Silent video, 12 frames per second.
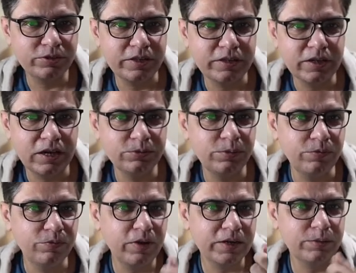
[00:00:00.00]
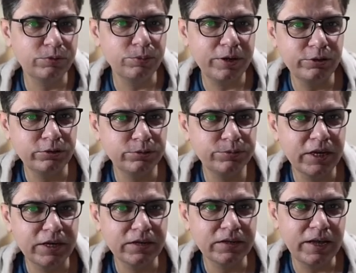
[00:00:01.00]
Saeed Kazmi. Welcome to my YouTube
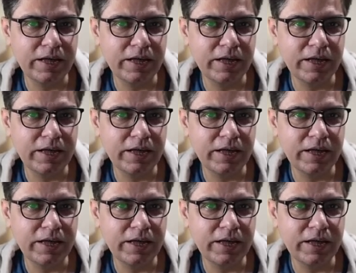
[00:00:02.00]
channel,